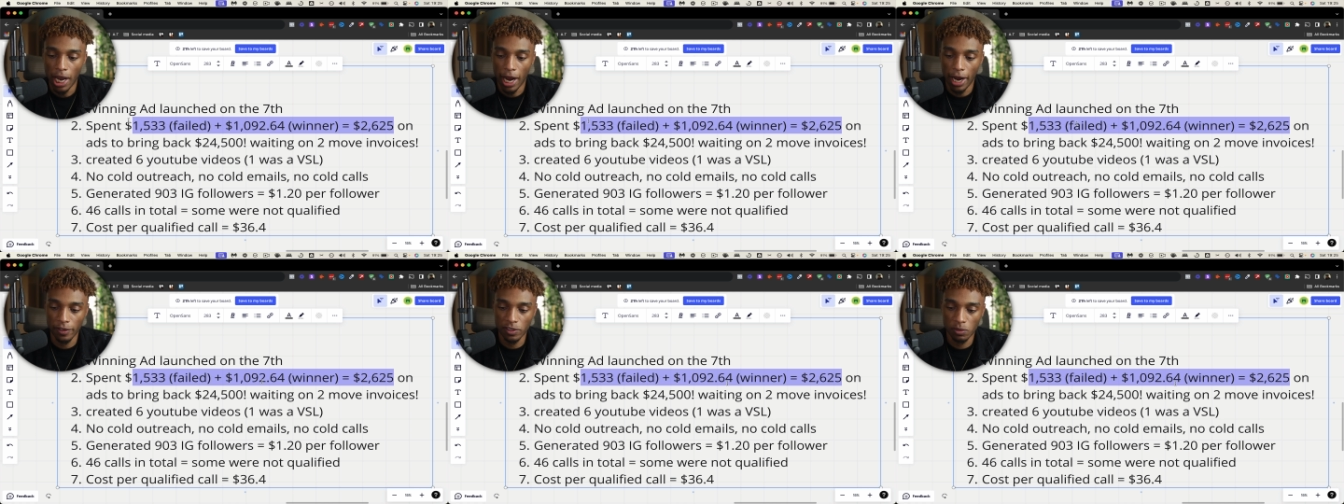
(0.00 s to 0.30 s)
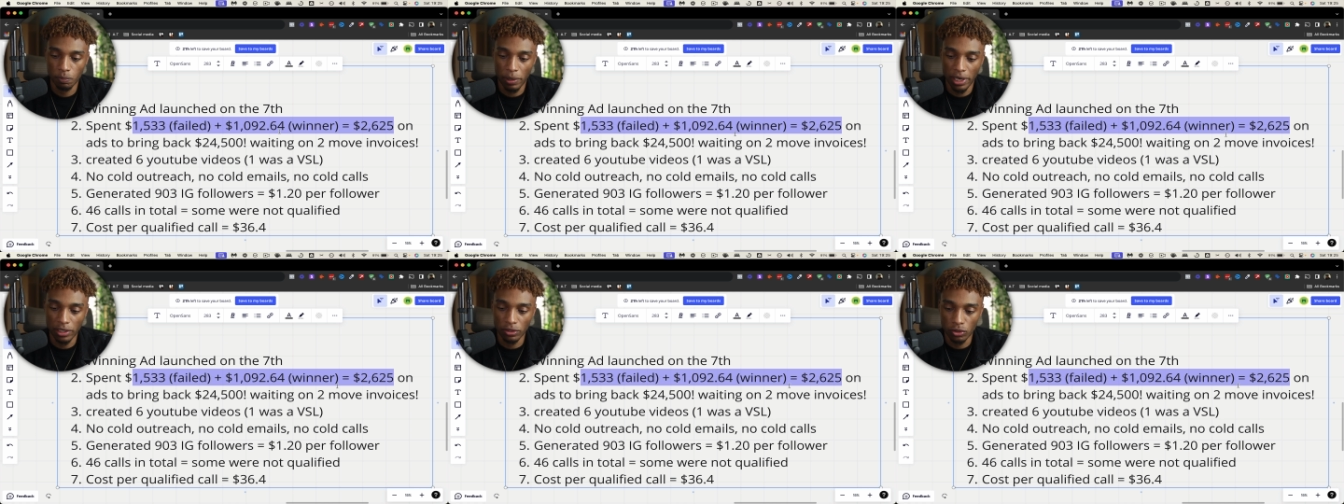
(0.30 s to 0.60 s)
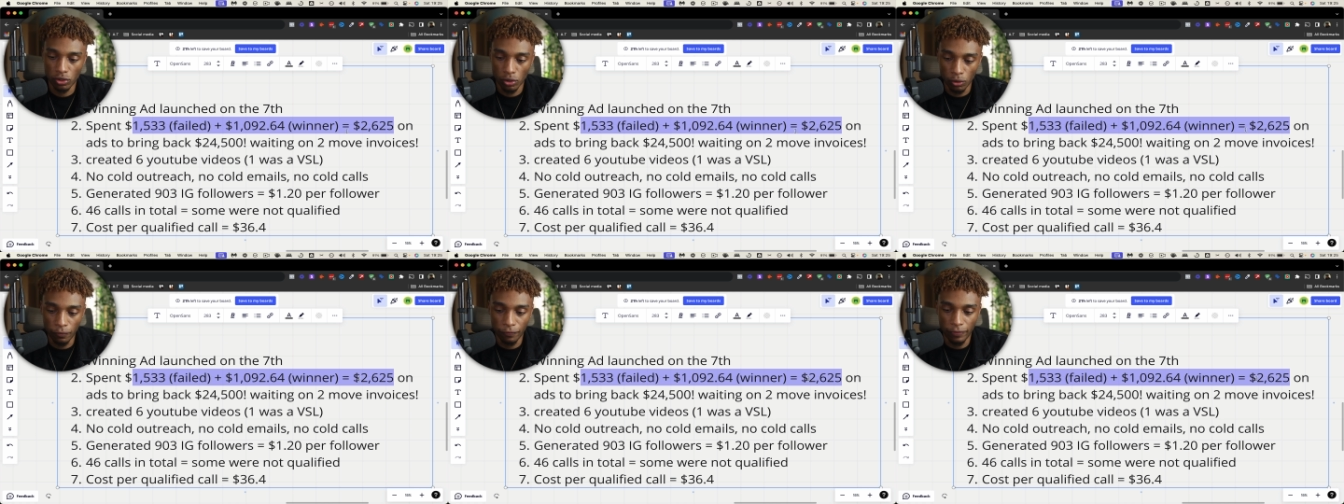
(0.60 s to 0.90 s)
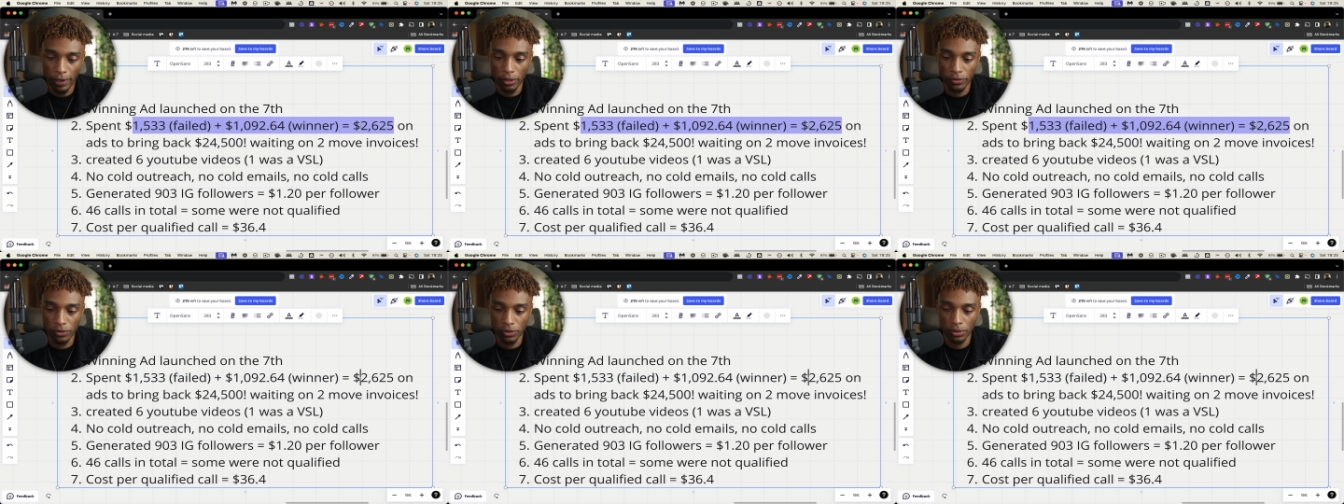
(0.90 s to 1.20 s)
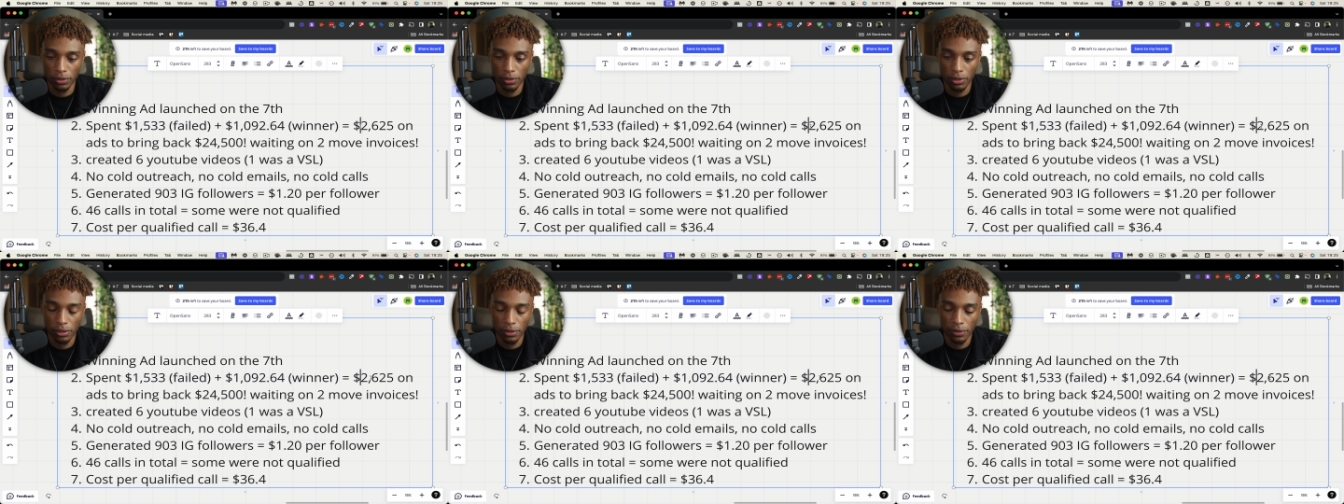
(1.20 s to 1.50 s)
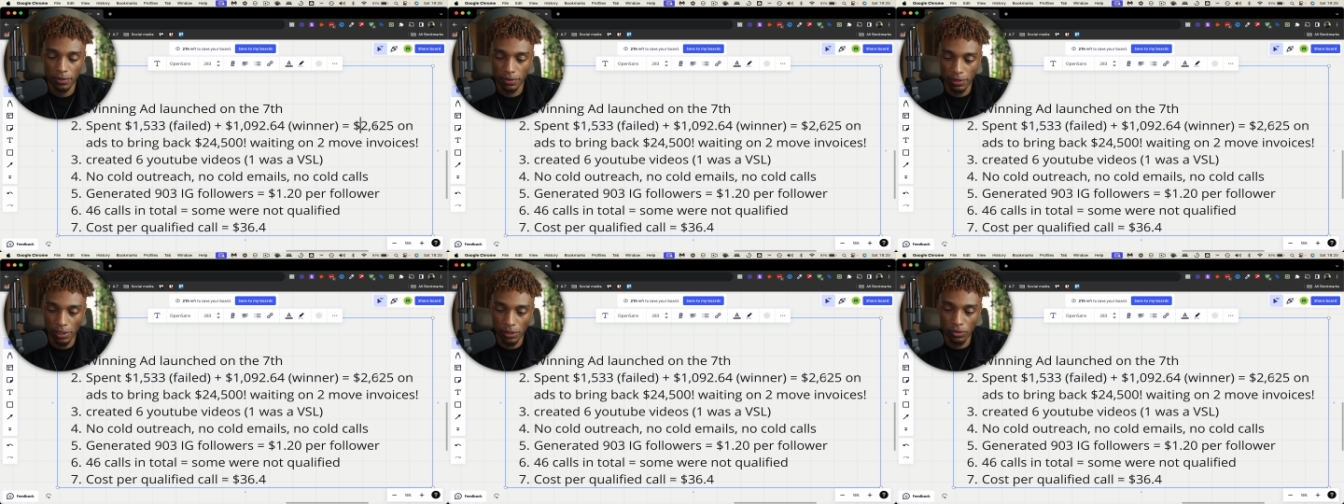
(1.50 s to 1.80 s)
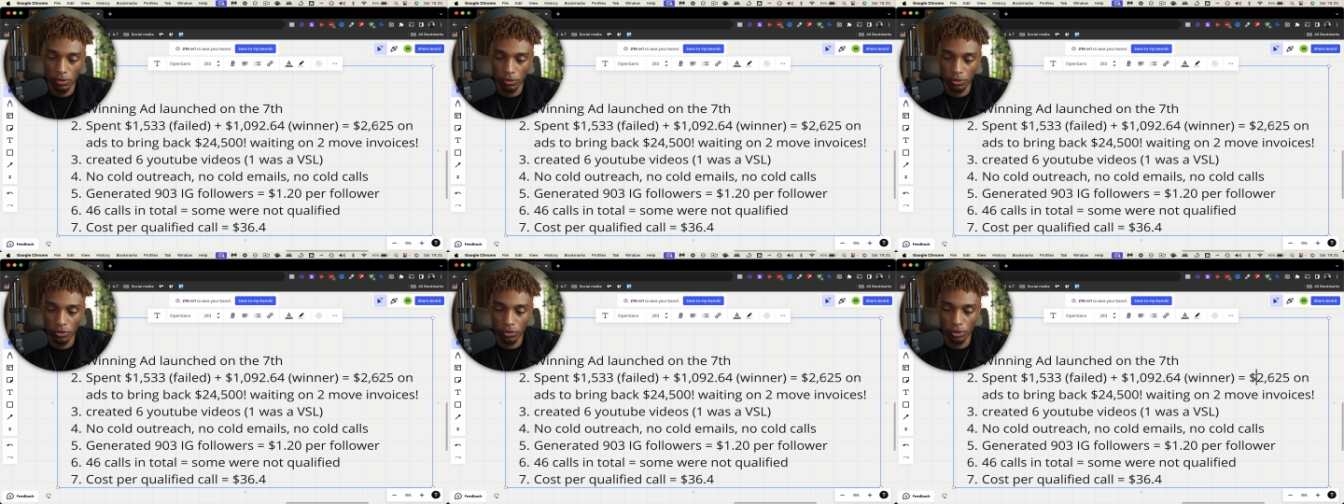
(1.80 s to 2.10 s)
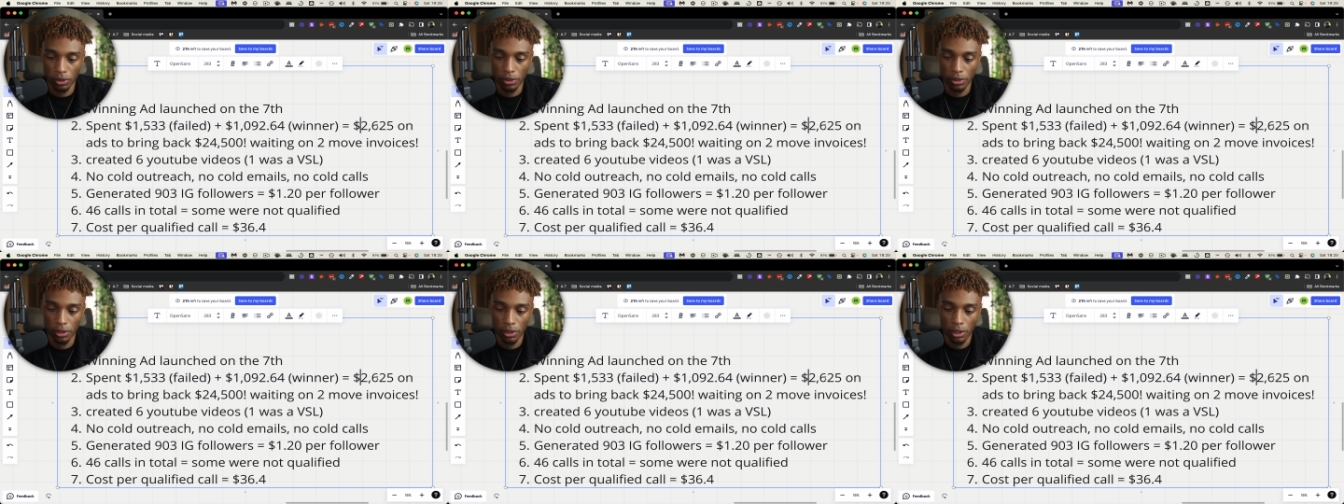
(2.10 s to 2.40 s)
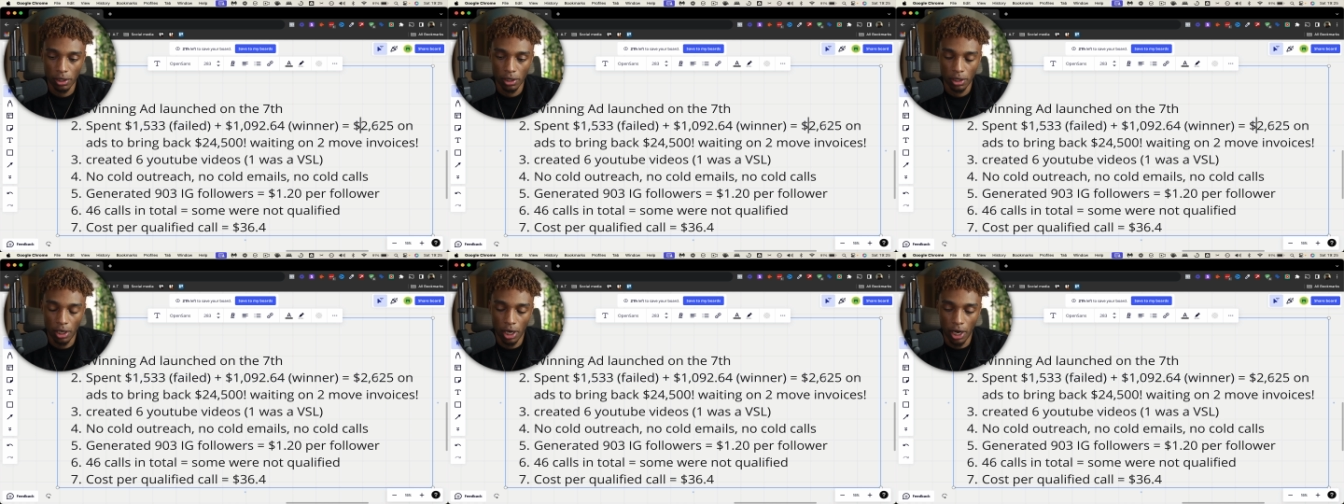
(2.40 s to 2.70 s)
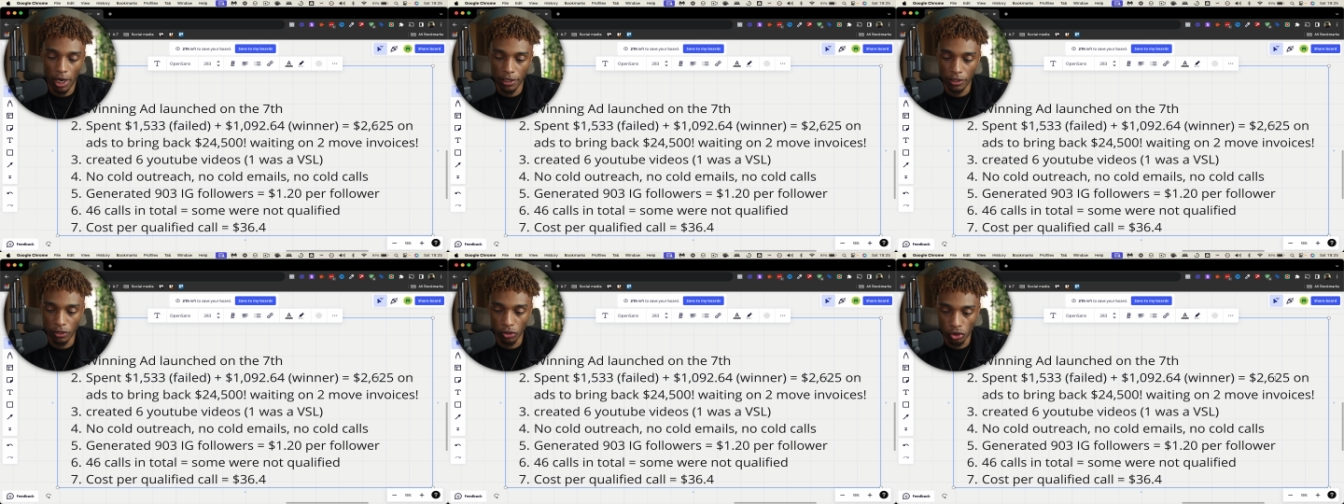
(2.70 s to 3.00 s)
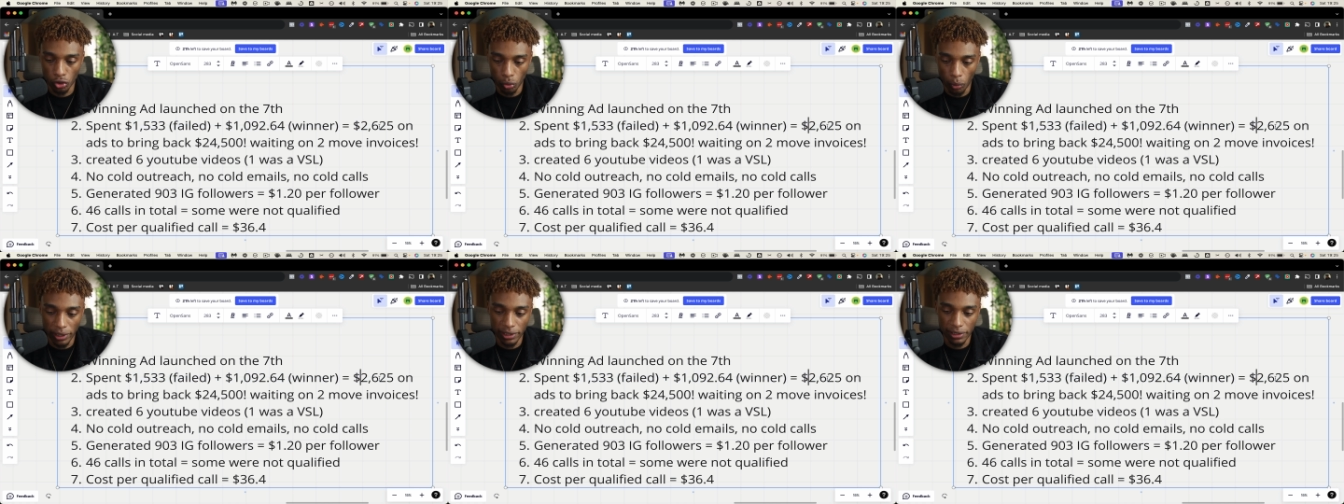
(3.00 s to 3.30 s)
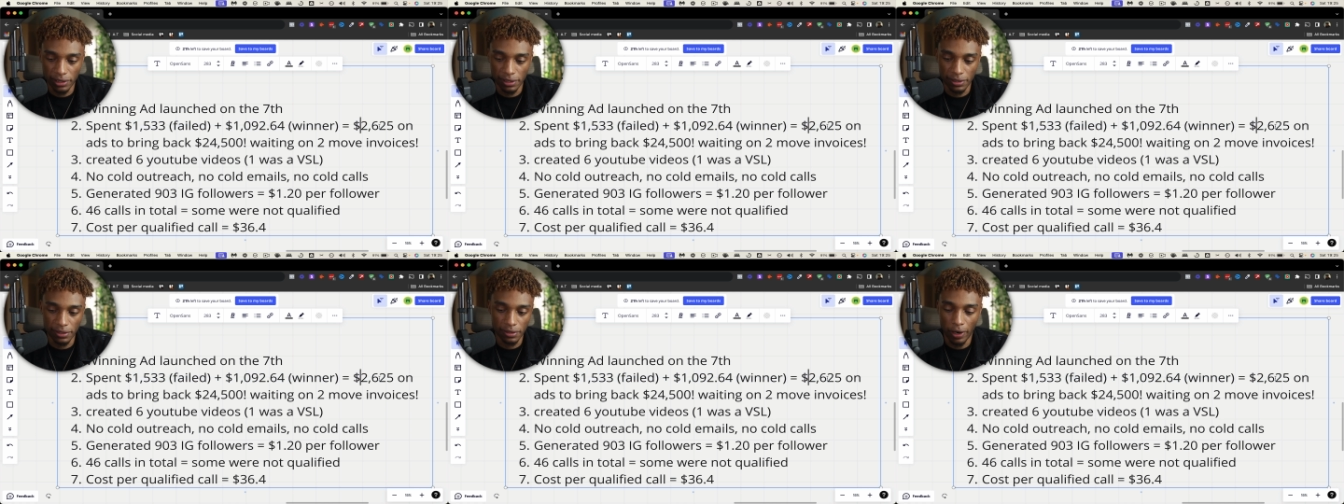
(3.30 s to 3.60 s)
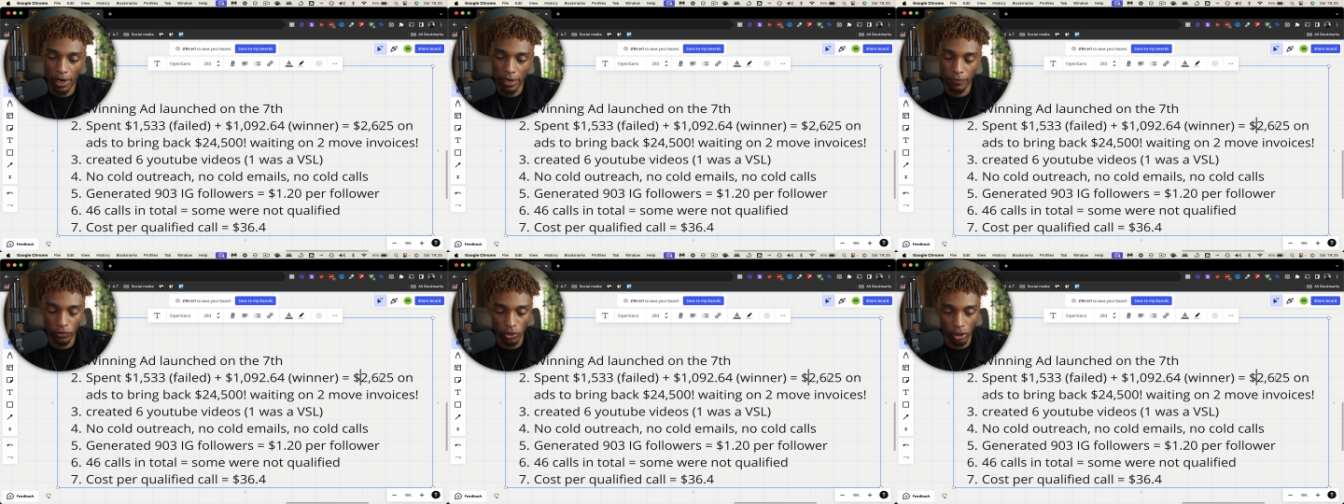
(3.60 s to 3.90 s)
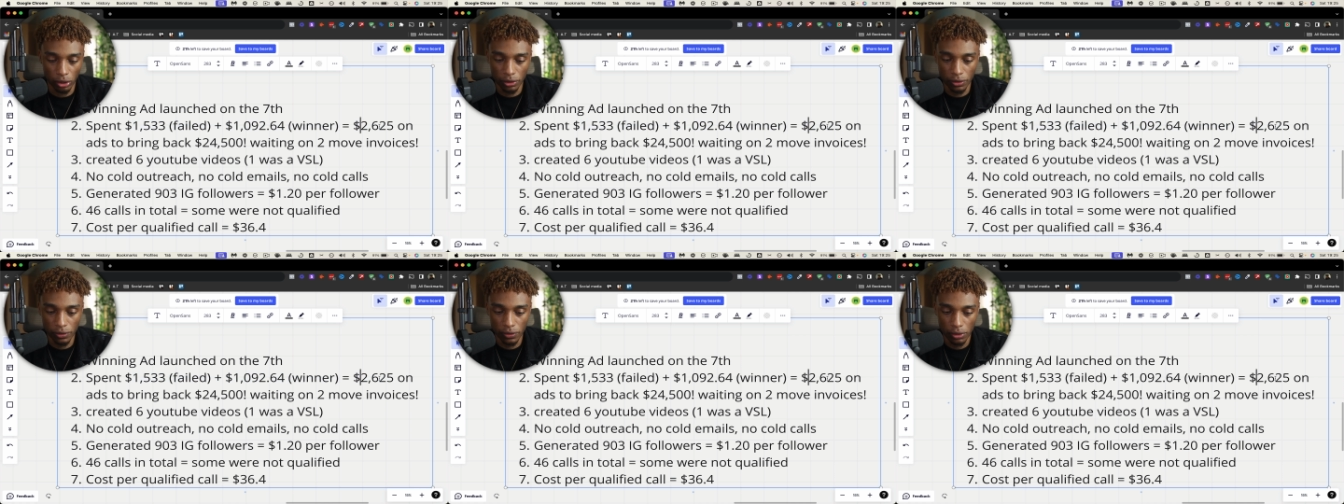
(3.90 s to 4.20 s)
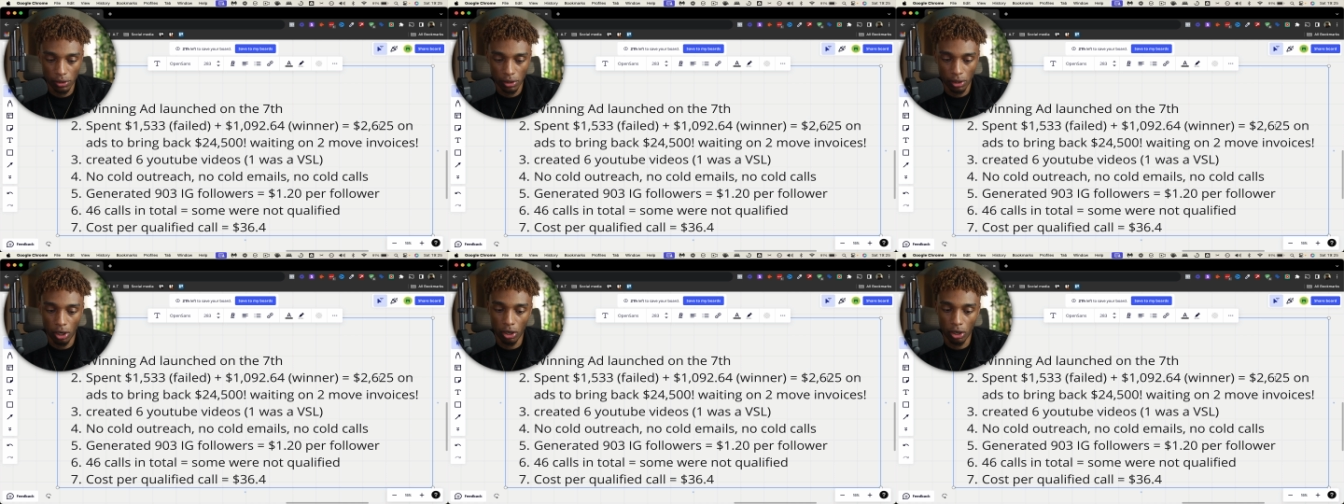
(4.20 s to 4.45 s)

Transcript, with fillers: I spent $2,625